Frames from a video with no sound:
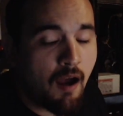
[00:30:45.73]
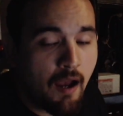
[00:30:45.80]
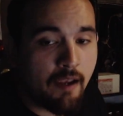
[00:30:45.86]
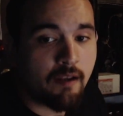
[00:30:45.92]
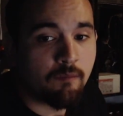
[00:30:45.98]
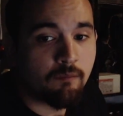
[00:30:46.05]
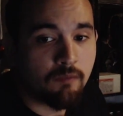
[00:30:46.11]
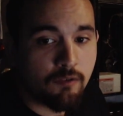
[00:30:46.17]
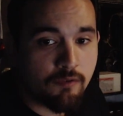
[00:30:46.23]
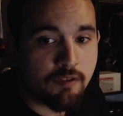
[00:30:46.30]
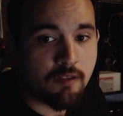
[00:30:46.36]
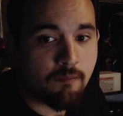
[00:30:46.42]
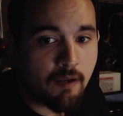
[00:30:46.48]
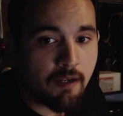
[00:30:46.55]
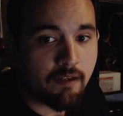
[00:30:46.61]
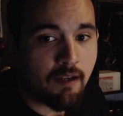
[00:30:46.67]
am losing
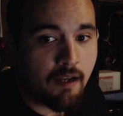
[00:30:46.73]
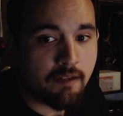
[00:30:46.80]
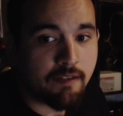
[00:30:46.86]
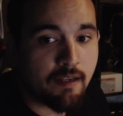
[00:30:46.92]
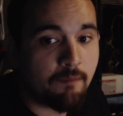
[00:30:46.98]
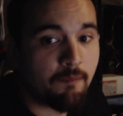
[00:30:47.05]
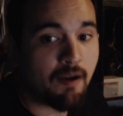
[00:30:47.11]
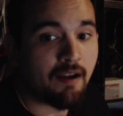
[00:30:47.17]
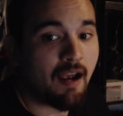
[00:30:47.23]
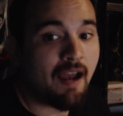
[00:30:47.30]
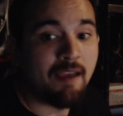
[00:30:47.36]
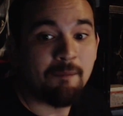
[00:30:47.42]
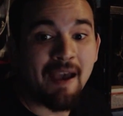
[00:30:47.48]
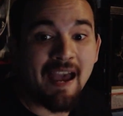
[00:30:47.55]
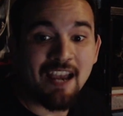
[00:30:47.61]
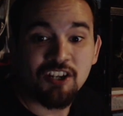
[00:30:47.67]
my goddamn mind. I
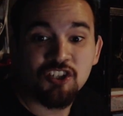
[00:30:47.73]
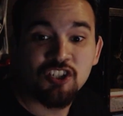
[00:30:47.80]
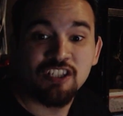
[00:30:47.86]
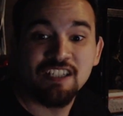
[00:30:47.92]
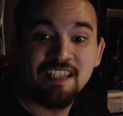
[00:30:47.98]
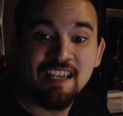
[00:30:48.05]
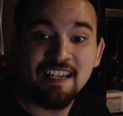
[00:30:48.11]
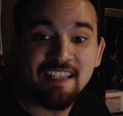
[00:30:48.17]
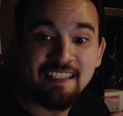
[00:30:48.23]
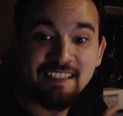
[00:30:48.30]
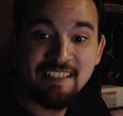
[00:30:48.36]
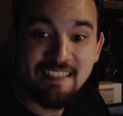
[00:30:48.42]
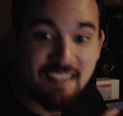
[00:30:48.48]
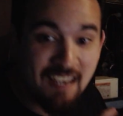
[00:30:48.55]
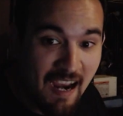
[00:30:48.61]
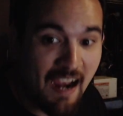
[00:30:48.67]
am actually getting
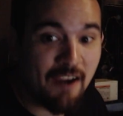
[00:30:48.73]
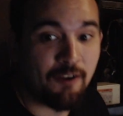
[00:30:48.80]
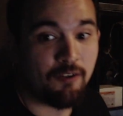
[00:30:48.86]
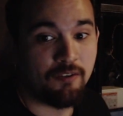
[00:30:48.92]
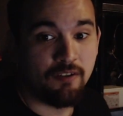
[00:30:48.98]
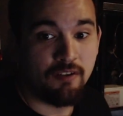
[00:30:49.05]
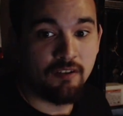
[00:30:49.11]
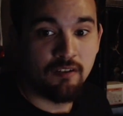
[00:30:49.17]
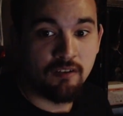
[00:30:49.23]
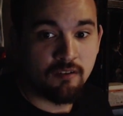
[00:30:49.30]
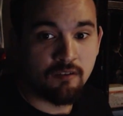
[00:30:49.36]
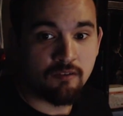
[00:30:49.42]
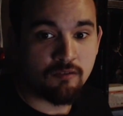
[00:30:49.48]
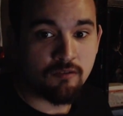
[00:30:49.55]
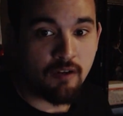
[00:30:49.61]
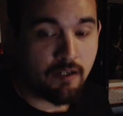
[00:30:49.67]
tired
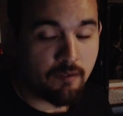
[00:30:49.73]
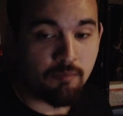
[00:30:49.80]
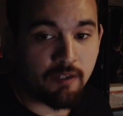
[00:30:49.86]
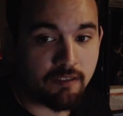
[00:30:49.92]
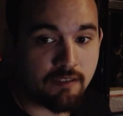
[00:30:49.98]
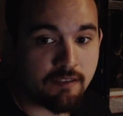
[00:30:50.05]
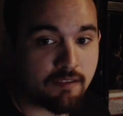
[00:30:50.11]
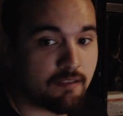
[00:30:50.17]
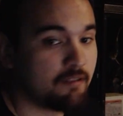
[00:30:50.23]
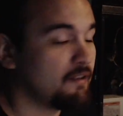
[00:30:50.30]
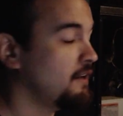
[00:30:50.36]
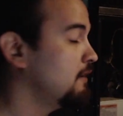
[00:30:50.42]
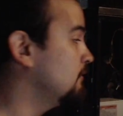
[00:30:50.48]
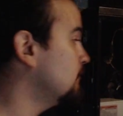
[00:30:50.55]
trying to break this thing down.